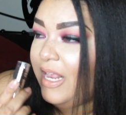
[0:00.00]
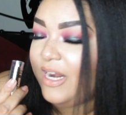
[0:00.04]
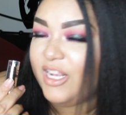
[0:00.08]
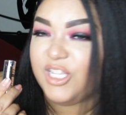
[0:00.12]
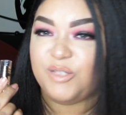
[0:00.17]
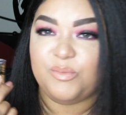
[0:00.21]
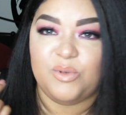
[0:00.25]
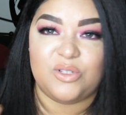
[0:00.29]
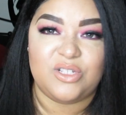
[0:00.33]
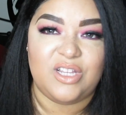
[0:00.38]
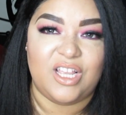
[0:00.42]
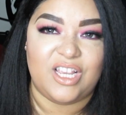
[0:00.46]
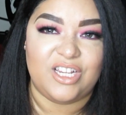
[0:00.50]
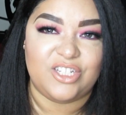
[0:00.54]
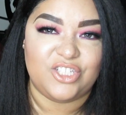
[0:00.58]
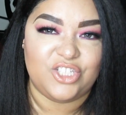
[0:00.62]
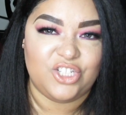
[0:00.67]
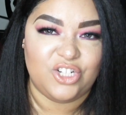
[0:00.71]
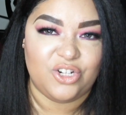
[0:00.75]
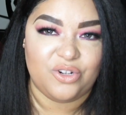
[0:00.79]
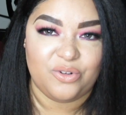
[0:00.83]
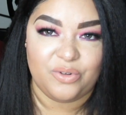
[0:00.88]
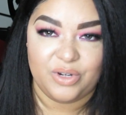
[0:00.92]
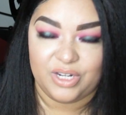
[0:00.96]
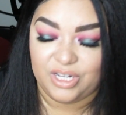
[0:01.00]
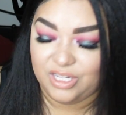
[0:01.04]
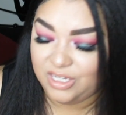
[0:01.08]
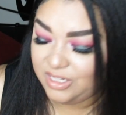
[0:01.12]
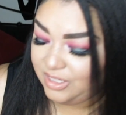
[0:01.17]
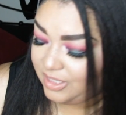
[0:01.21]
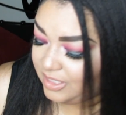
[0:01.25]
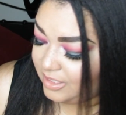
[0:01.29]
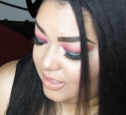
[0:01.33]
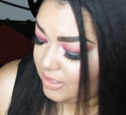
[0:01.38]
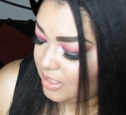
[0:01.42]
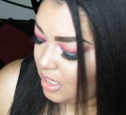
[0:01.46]
It smells like sugary
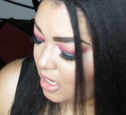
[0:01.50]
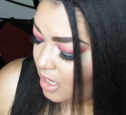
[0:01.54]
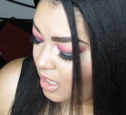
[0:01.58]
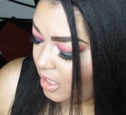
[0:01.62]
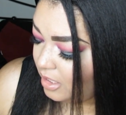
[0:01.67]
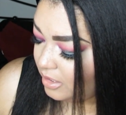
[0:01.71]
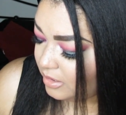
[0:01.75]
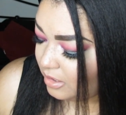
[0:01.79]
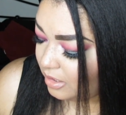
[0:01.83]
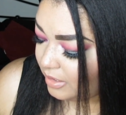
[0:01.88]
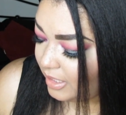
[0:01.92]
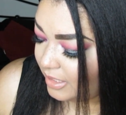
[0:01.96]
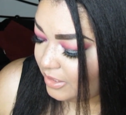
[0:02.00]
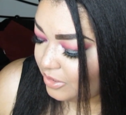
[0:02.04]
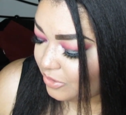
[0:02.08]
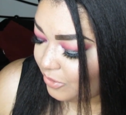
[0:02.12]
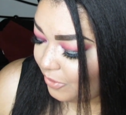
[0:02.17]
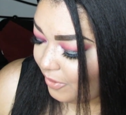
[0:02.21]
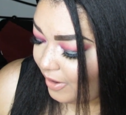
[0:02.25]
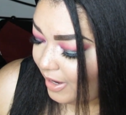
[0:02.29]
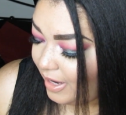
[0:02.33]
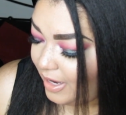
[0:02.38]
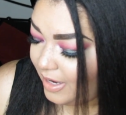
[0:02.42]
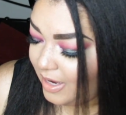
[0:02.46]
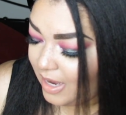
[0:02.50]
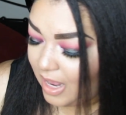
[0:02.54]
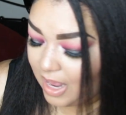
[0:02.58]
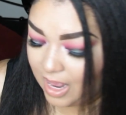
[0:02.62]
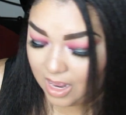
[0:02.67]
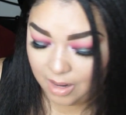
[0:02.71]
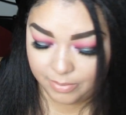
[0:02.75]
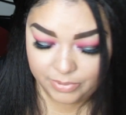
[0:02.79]
goodness, so that's great.